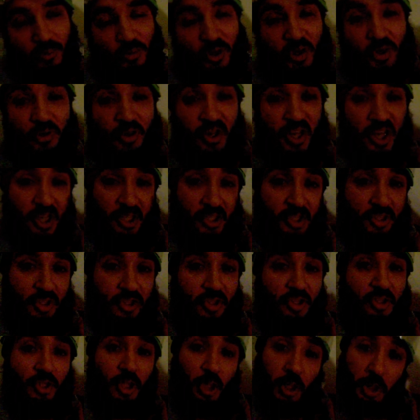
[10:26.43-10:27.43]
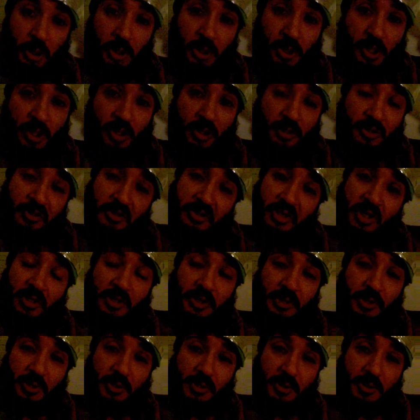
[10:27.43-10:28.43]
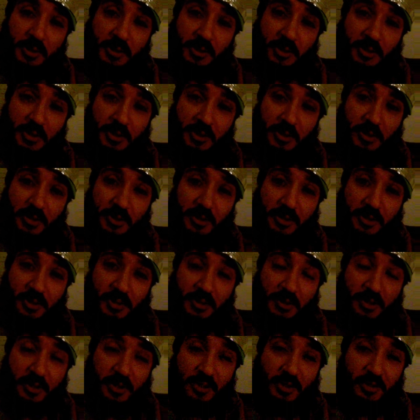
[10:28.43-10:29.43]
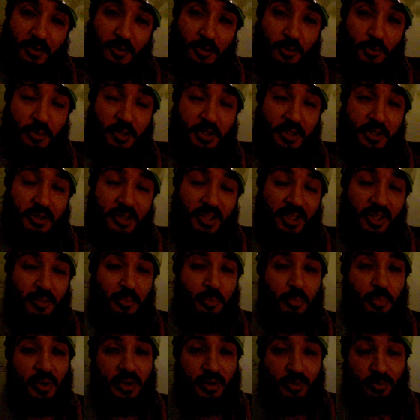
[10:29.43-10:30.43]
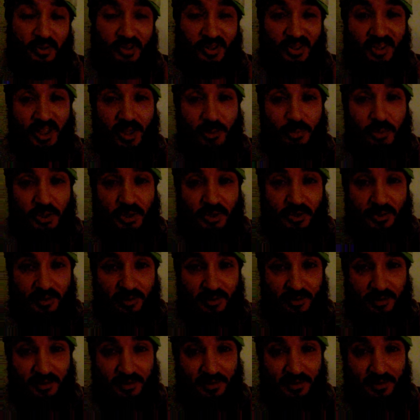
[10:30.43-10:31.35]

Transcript: we could extend the antenna so we could get better reception.